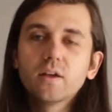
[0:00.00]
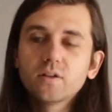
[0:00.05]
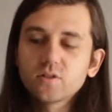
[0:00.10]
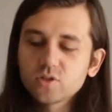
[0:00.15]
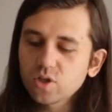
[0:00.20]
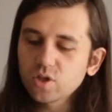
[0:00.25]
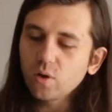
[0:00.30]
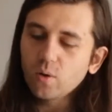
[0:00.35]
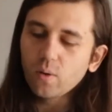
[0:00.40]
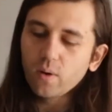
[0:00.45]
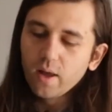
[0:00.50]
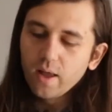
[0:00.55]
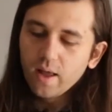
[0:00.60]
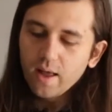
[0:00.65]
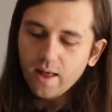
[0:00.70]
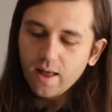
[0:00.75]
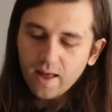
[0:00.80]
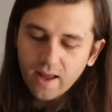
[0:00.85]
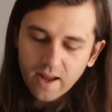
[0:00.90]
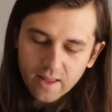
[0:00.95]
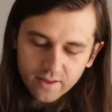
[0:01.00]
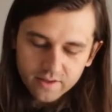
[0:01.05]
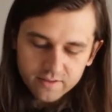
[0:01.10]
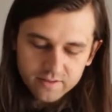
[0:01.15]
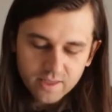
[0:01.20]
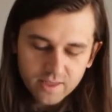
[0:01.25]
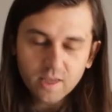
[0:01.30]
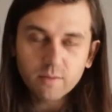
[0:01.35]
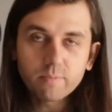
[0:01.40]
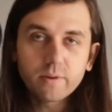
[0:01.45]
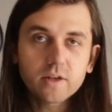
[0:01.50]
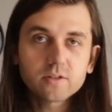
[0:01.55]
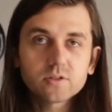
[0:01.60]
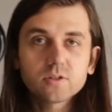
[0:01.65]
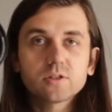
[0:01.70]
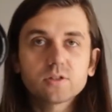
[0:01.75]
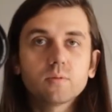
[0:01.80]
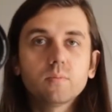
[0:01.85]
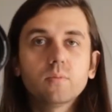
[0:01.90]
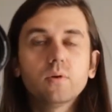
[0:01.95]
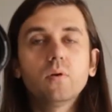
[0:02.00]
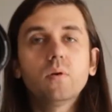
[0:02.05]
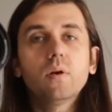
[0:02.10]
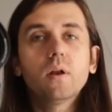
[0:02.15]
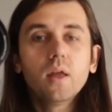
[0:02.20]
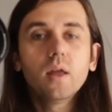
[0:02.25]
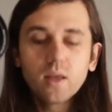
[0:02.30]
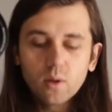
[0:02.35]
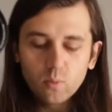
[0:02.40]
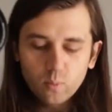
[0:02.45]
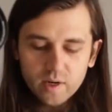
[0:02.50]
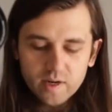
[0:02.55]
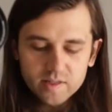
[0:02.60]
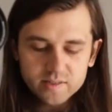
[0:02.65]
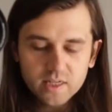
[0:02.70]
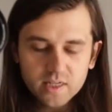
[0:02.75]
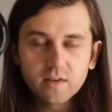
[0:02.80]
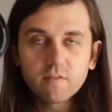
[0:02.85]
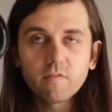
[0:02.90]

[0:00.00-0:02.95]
So I like taking pictures of the moon when it's in